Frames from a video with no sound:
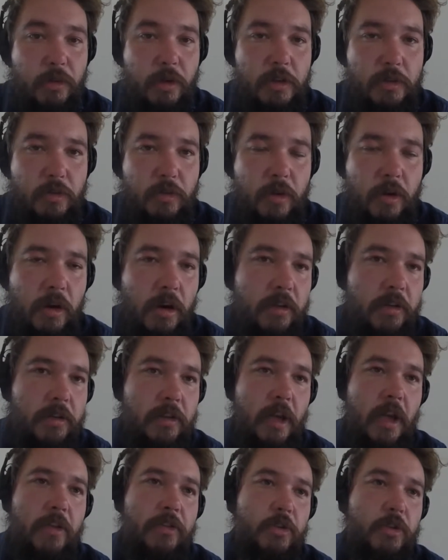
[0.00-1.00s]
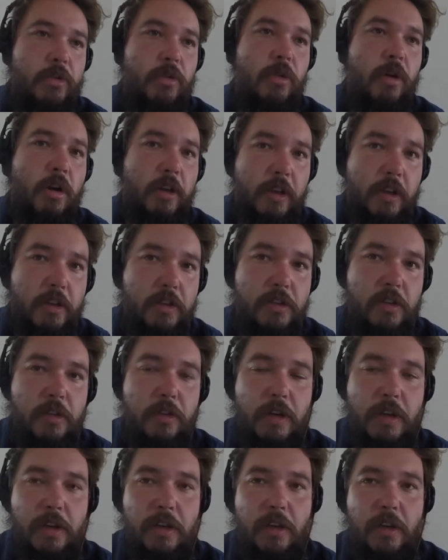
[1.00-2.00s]
Reservoir. Just as you're drawing
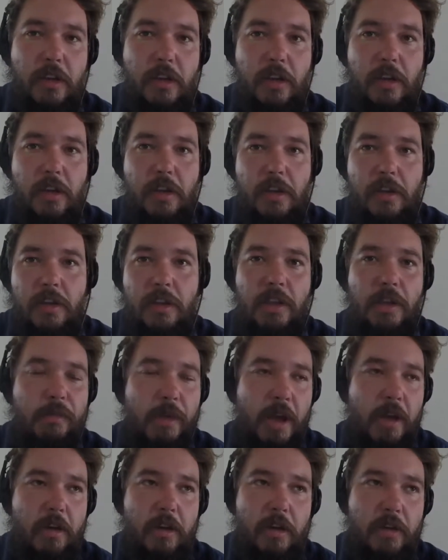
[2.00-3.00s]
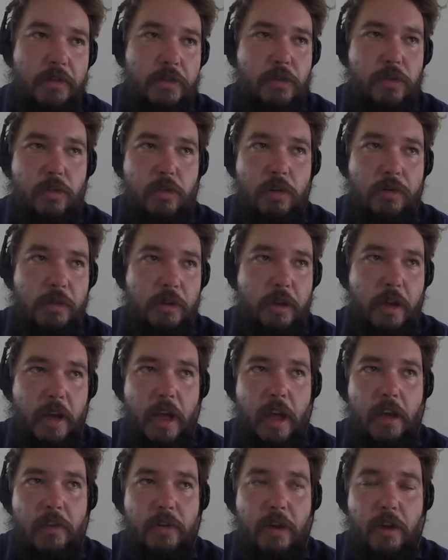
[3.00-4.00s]
into it, the amount of storm you'll
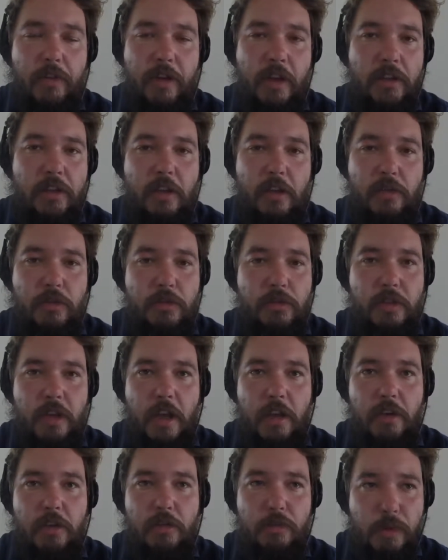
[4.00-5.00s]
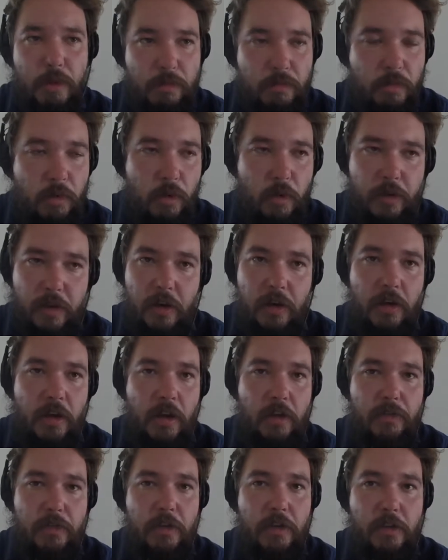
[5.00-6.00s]
have off Ancestral Statue will be more than
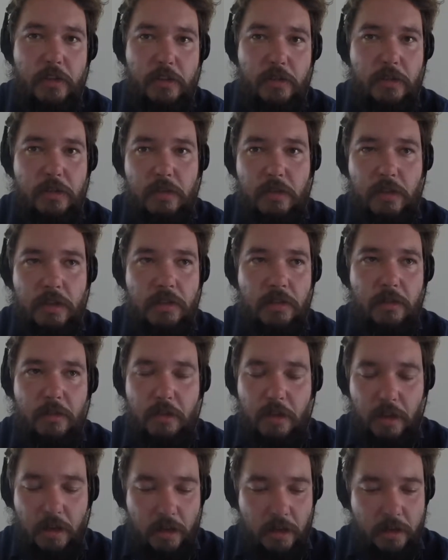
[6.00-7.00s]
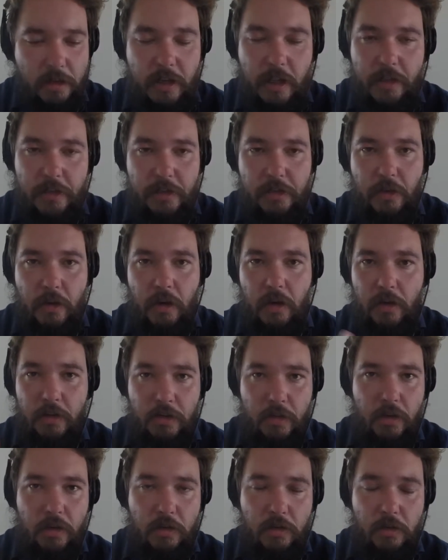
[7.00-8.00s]
enough to just Death Star
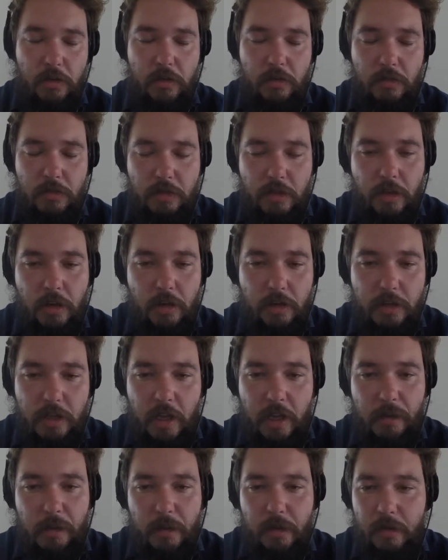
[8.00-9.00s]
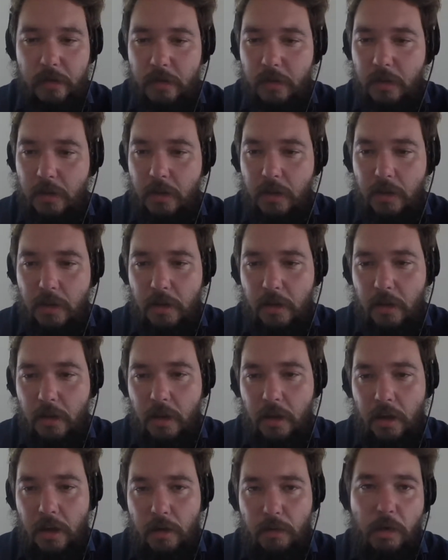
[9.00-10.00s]
the whole table.
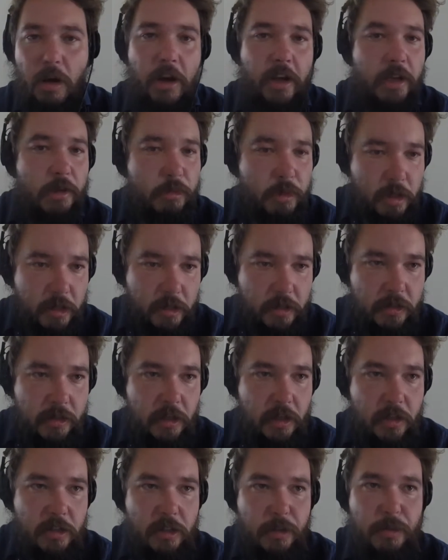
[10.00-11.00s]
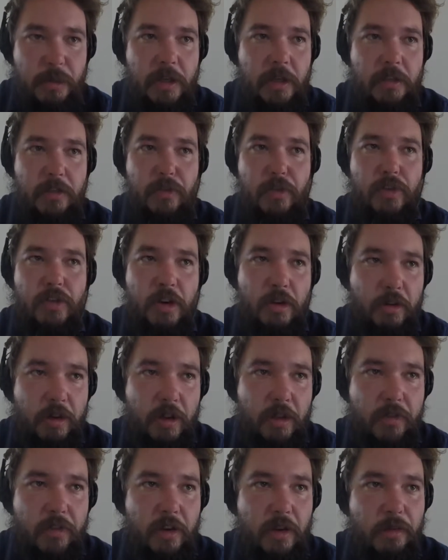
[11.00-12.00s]
Walking Ballista, just because if you're
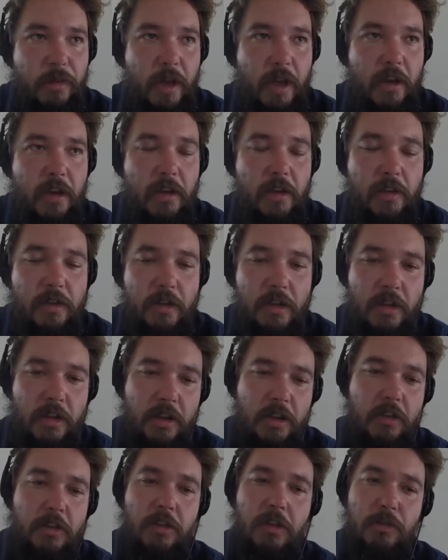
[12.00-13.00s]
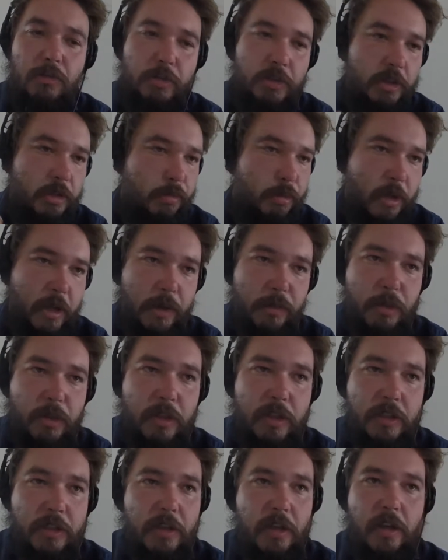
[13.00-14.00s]
generating infinite mana, you can just play
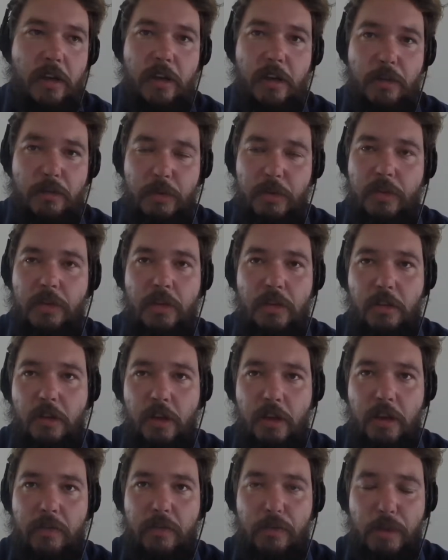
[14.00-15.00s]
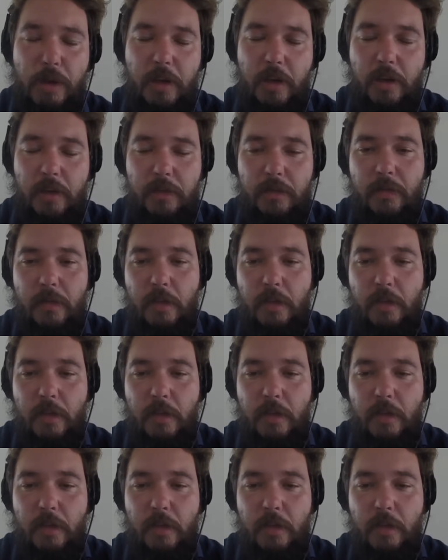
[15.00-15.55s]
Ballista and machine gun everybody.